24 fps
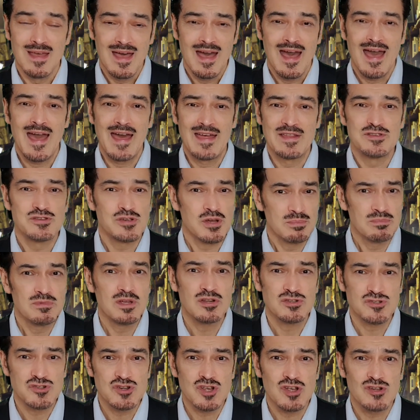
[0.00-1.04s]
And so I'm
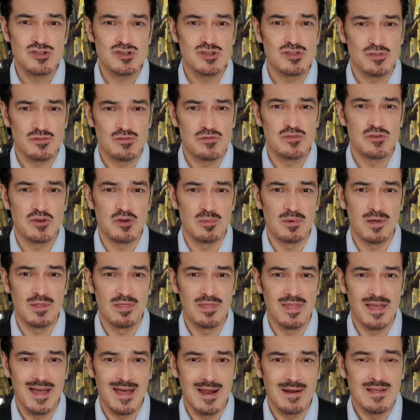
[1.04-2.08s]
not judging the film on
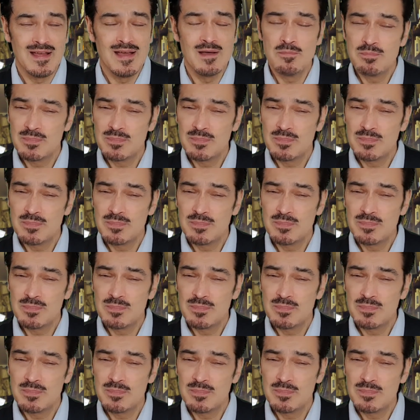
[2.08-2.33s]
that,